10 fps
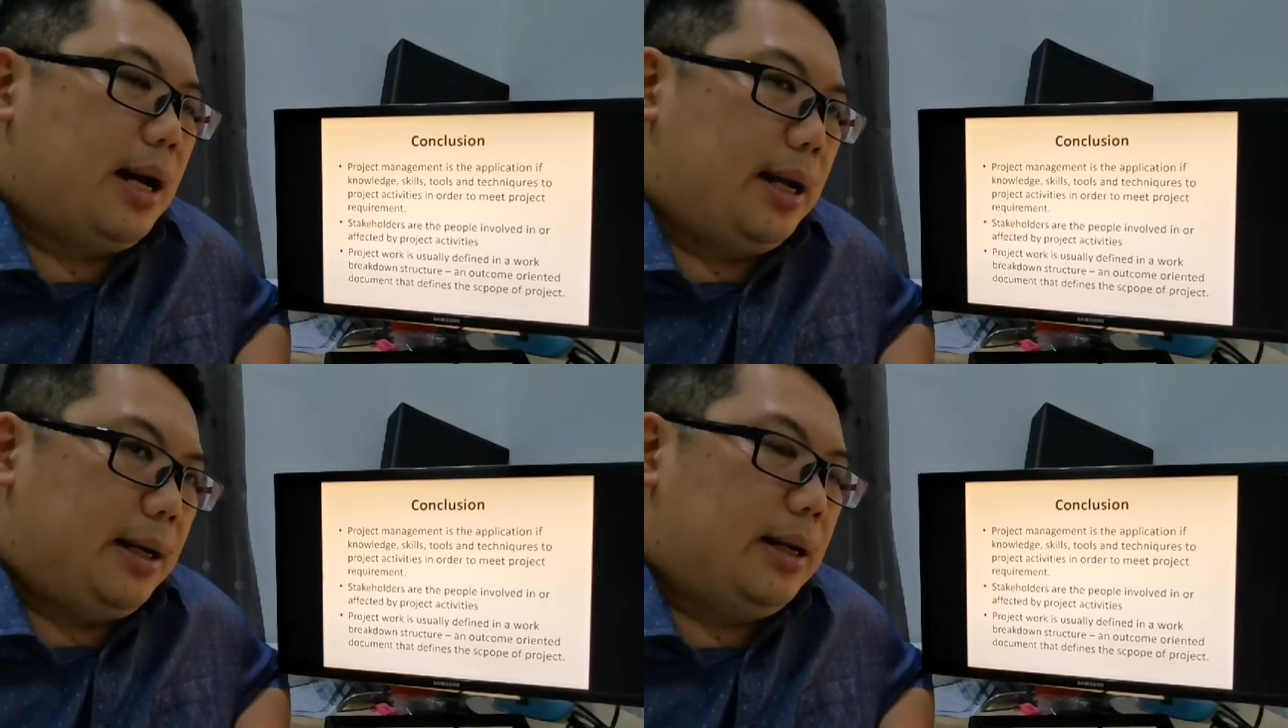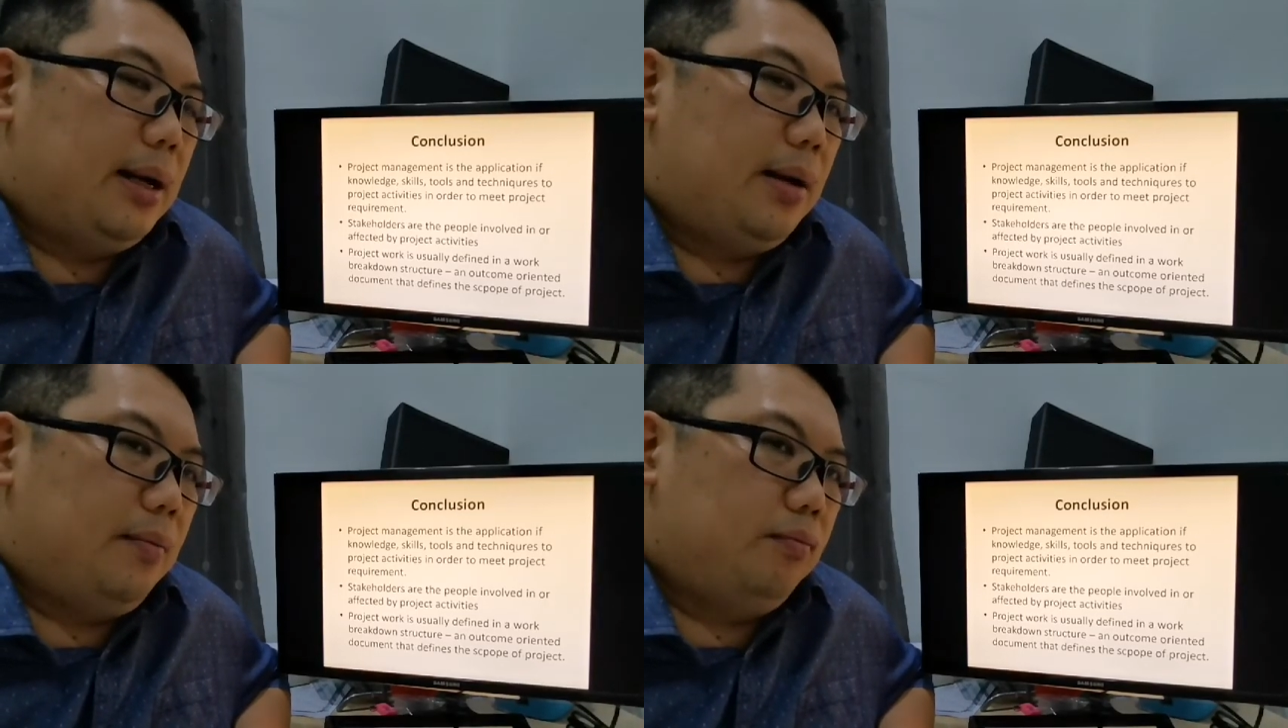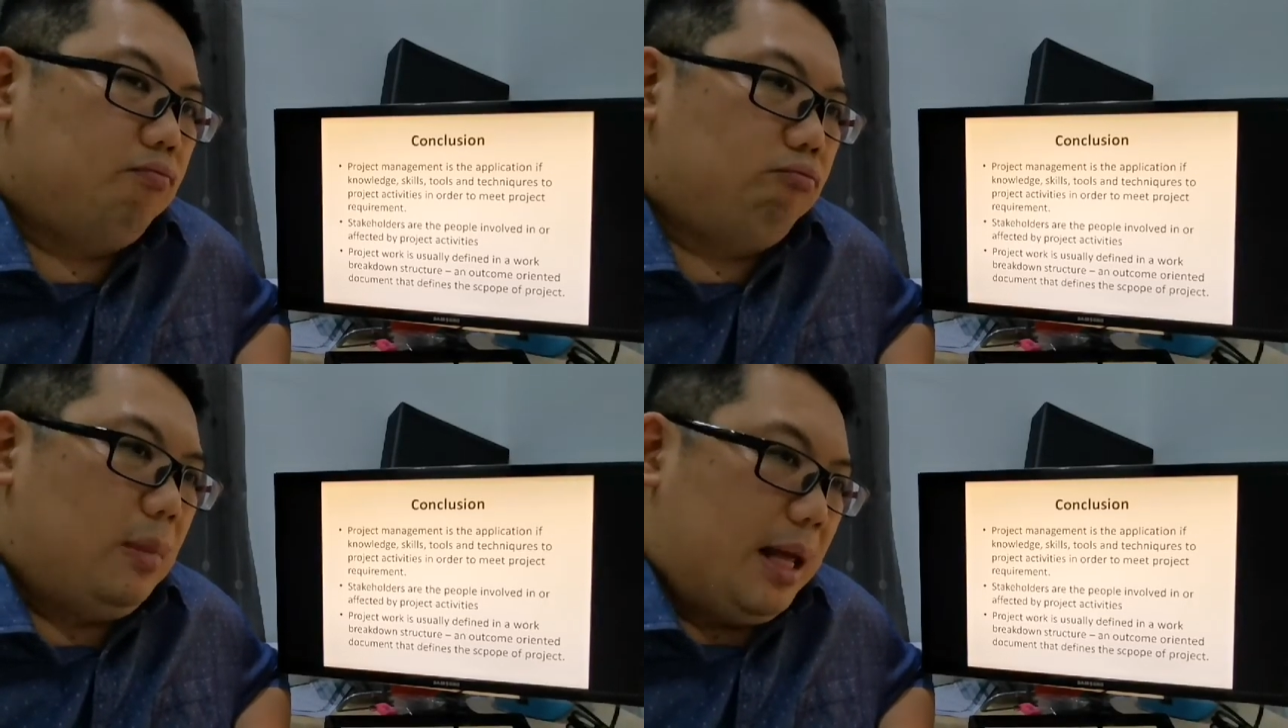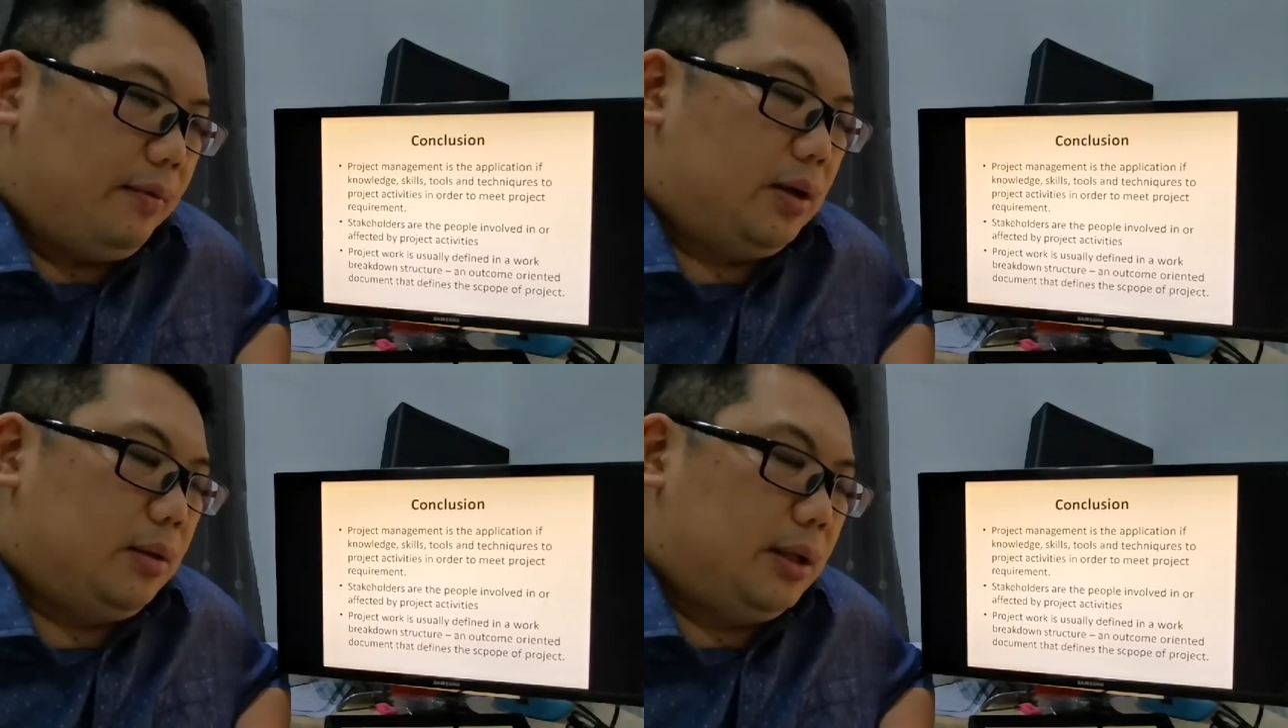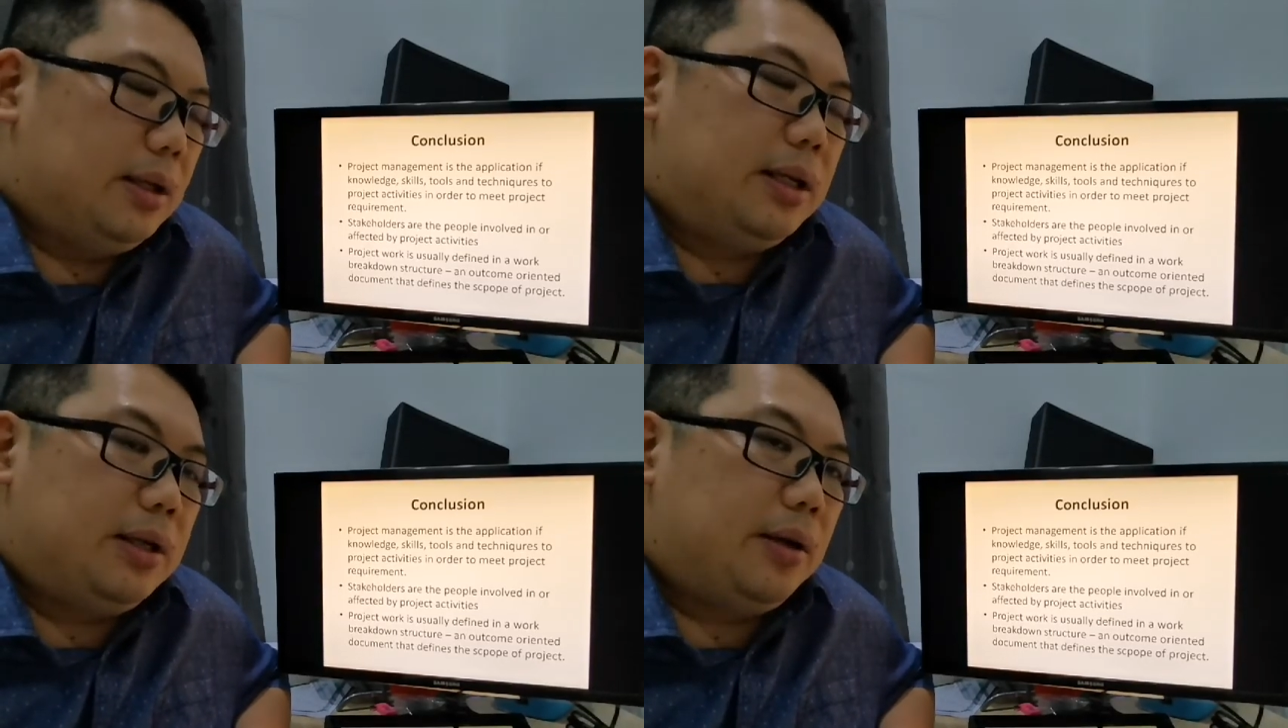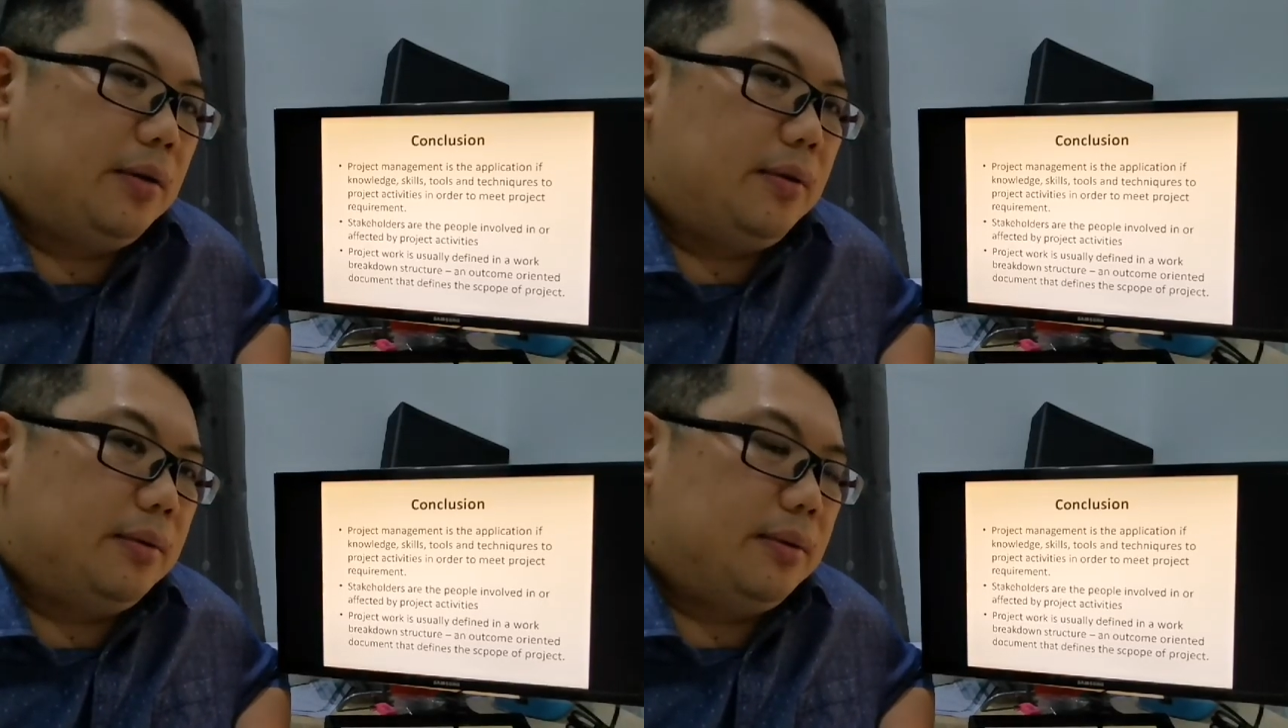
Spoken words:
and level in the detail